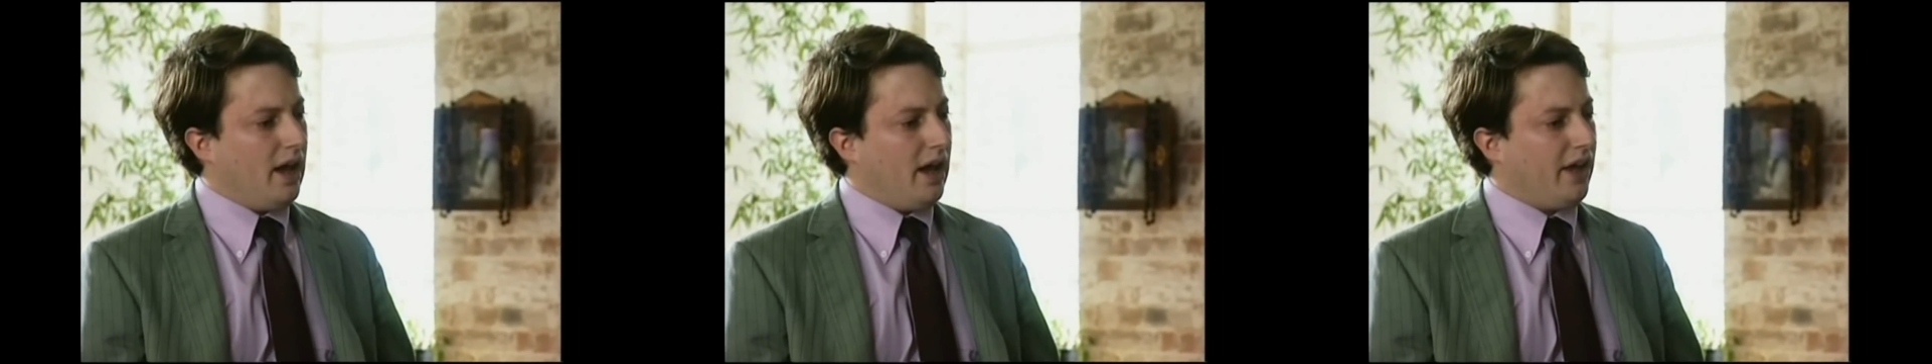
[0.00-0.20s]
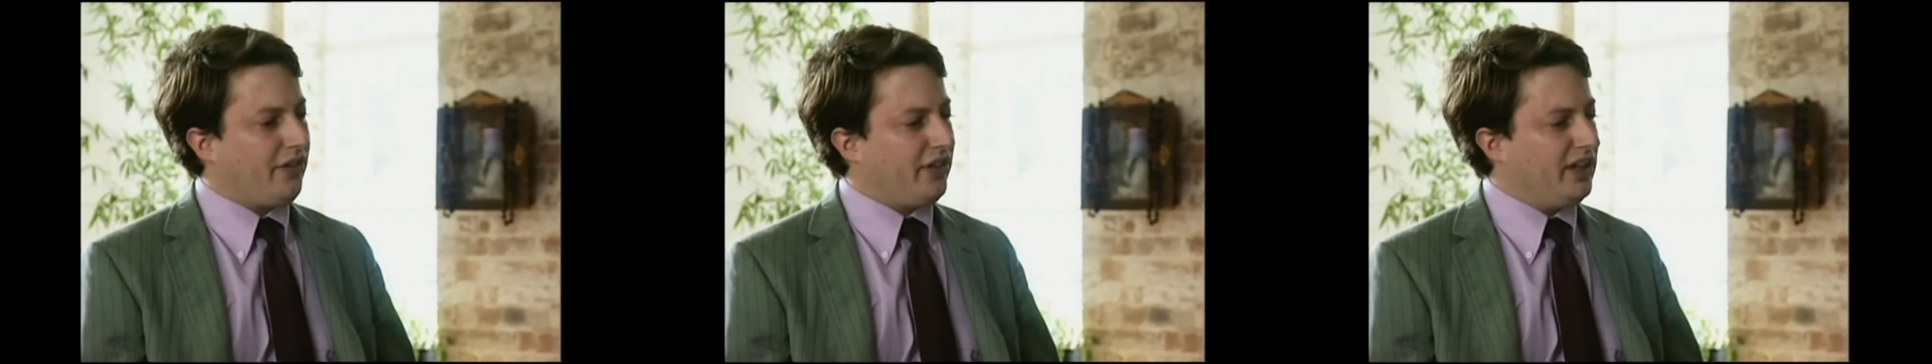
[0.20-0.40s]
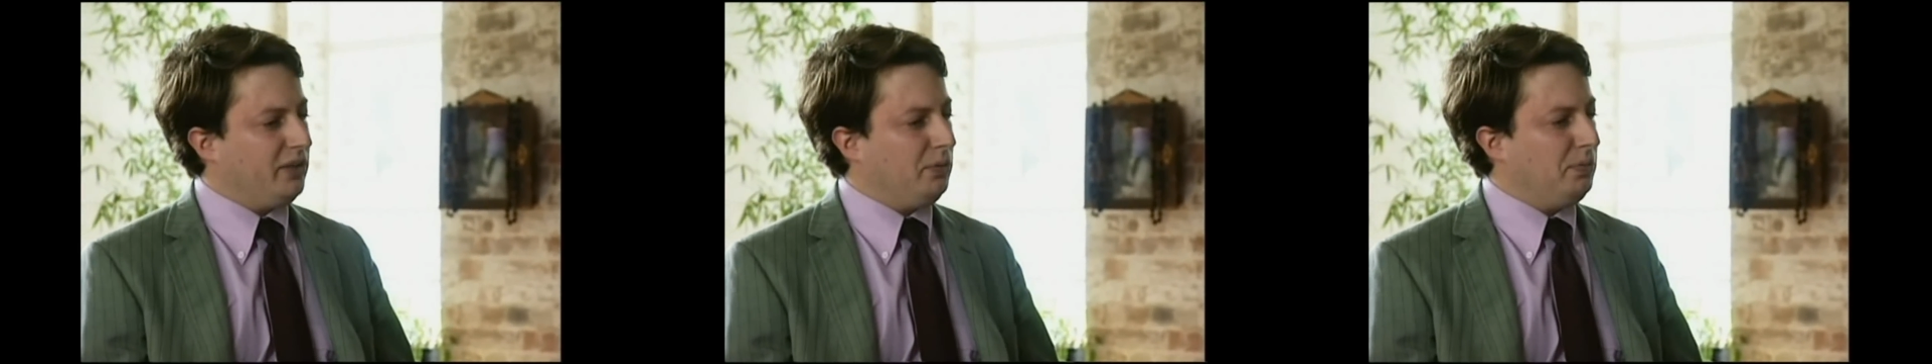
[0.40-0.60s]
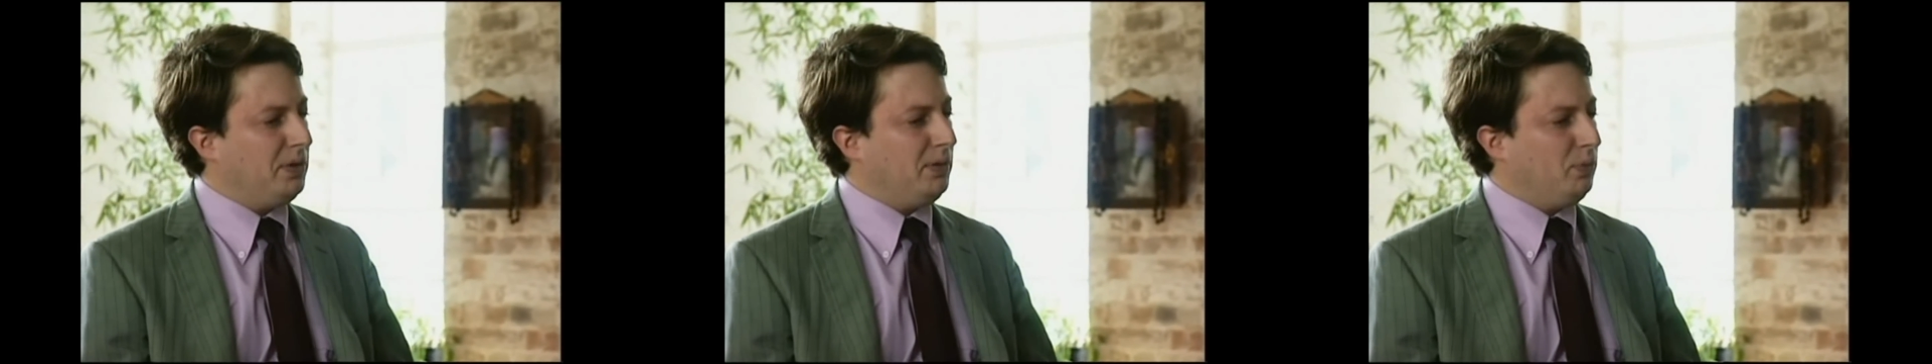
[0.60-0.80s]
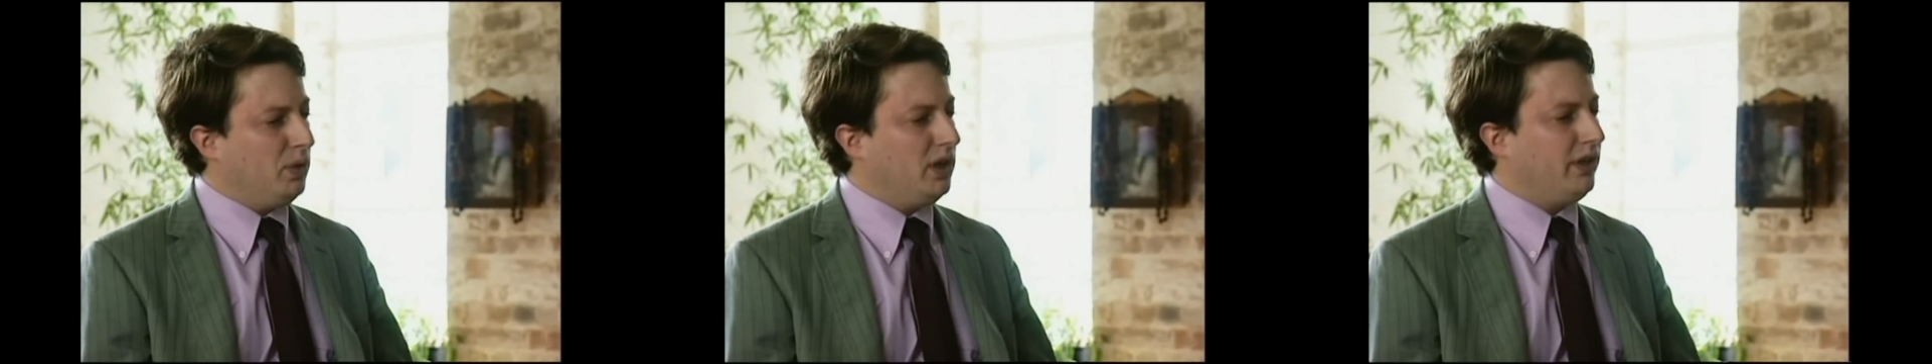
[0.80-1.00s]
I think it would be
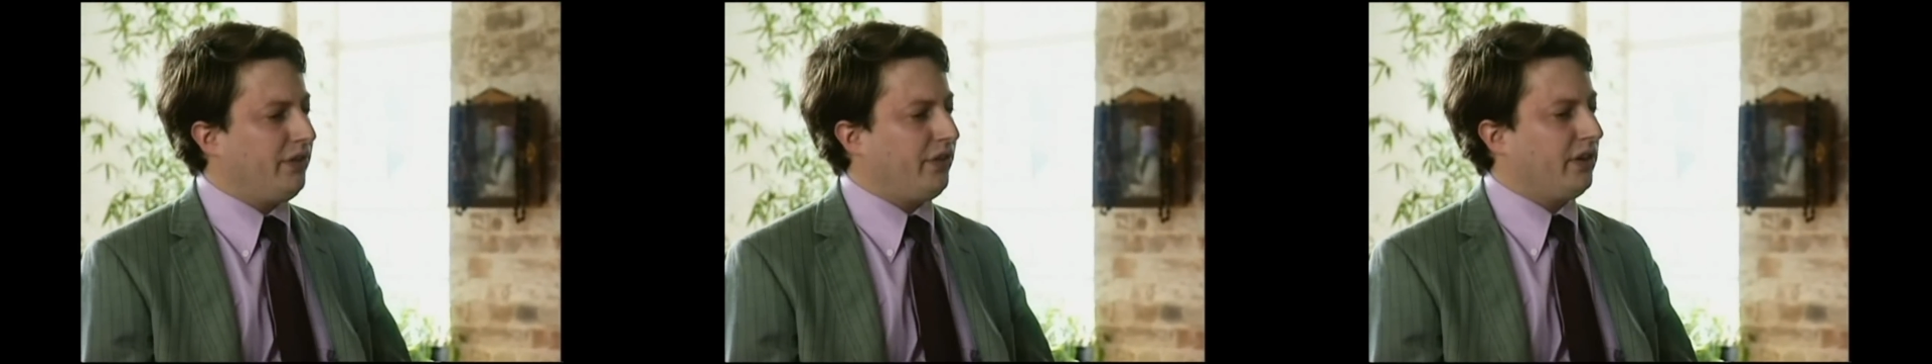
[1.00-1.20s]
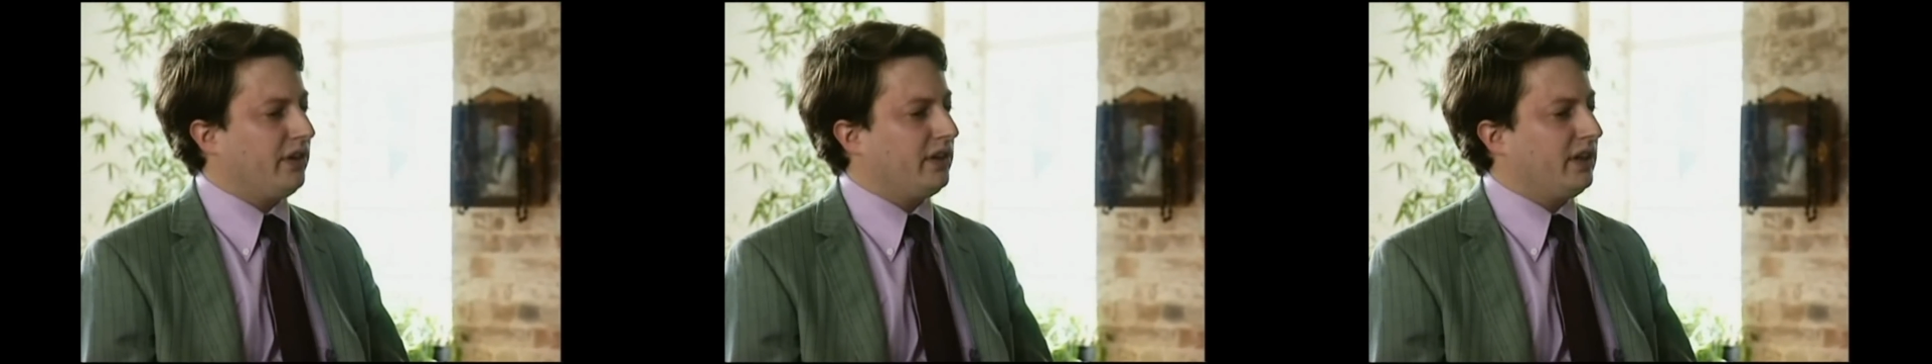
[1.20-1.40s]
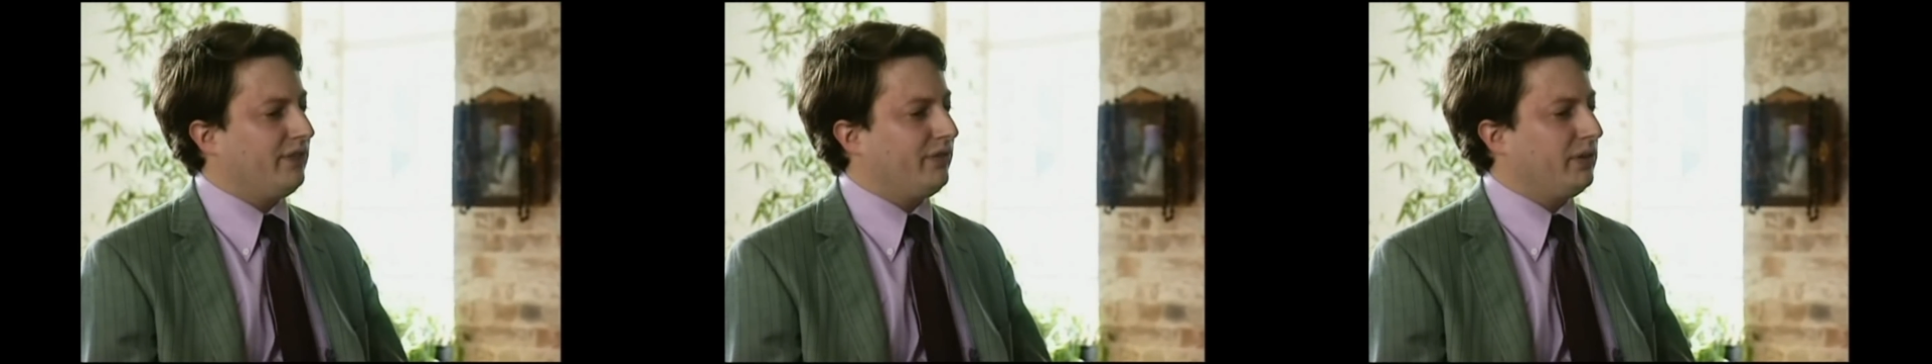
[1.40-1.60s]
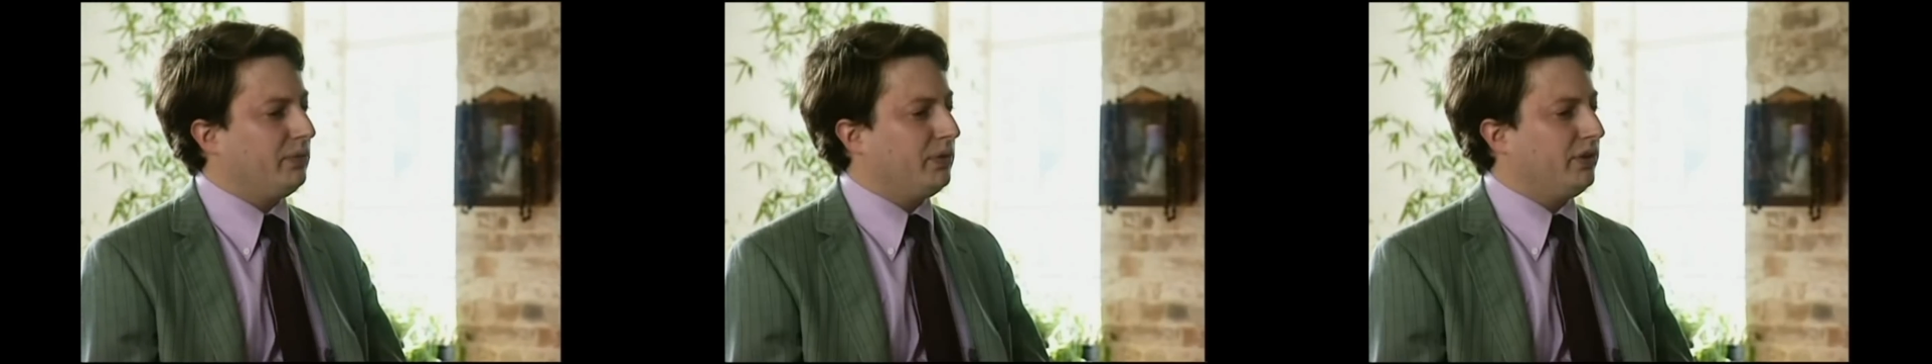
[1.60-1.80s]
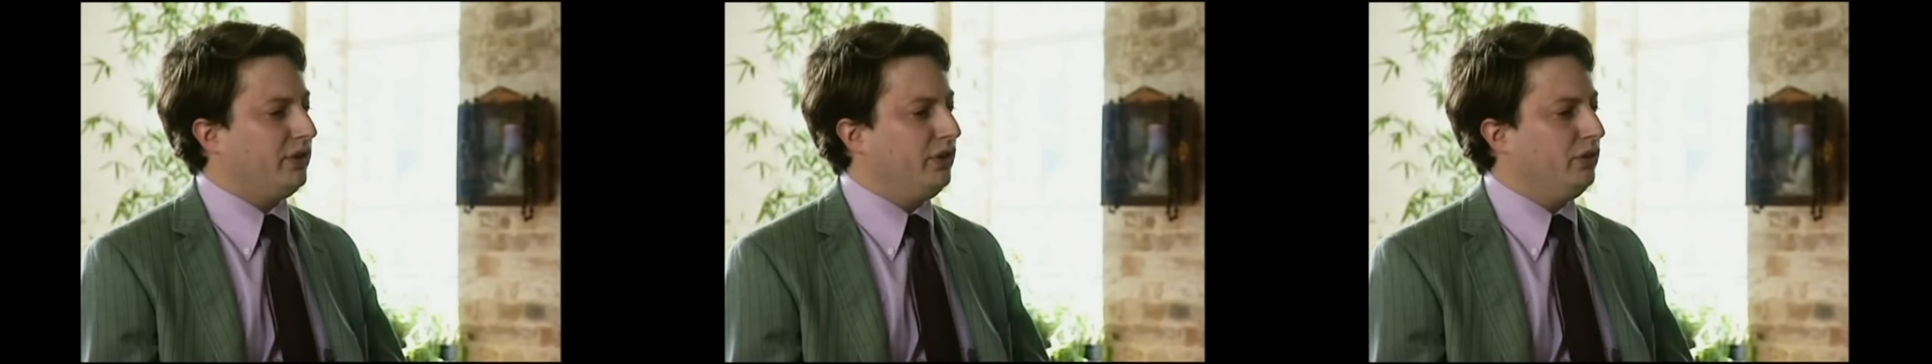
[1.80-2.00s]
worth it if it
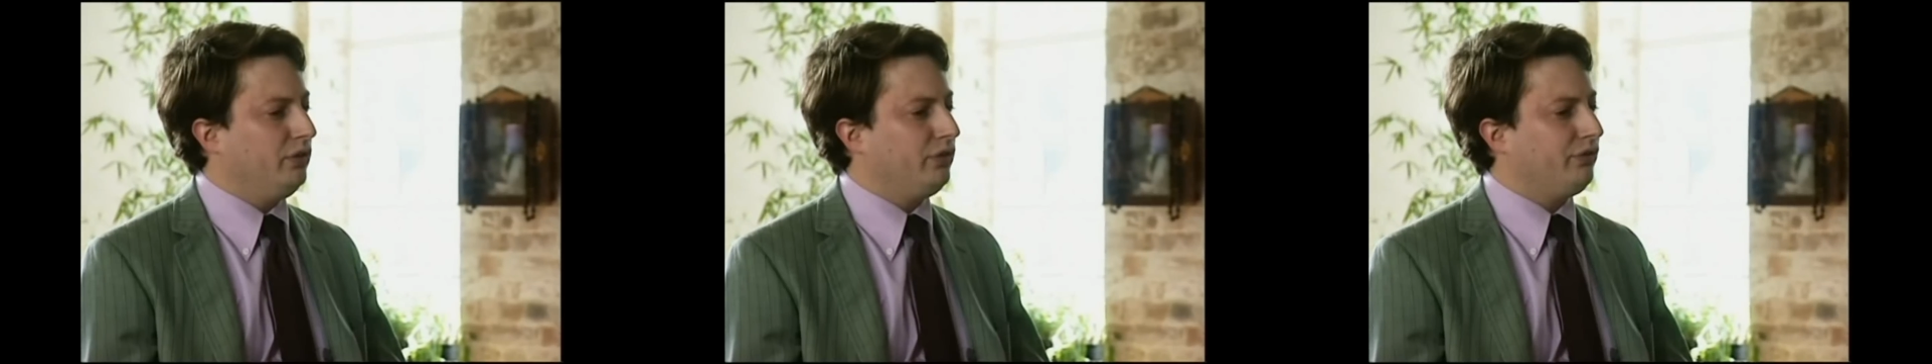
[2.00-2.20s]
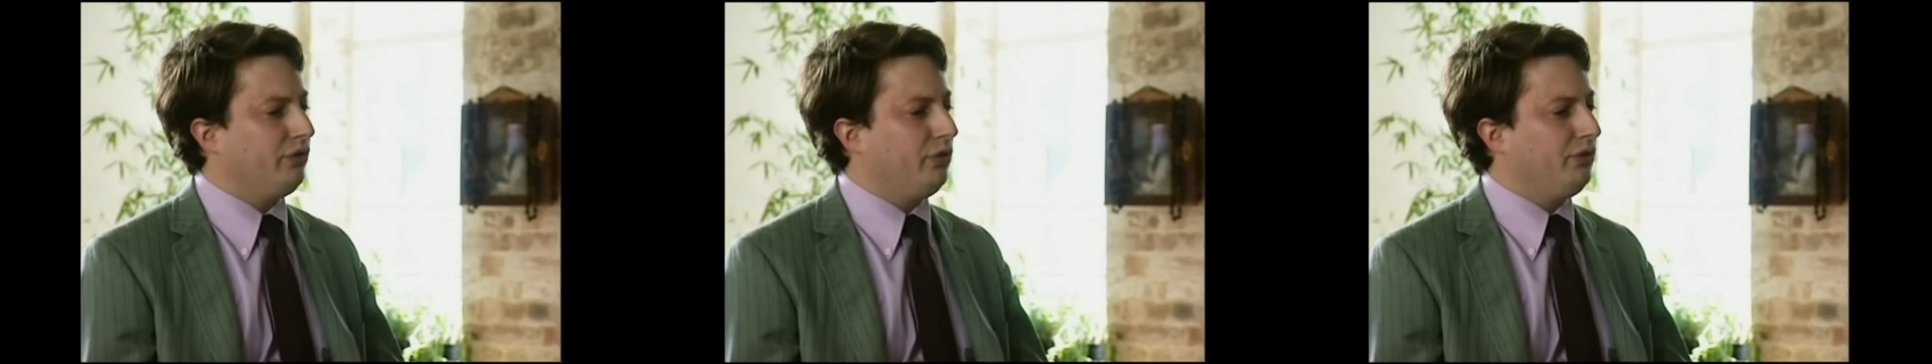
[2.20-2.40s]
was useful